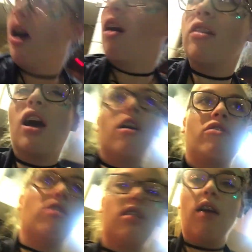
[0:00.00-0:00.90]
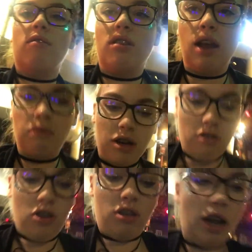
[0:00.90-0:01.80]
Oh yeah, I've just kept the same glitter
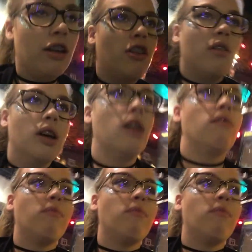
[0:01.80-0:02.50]
and just added to it.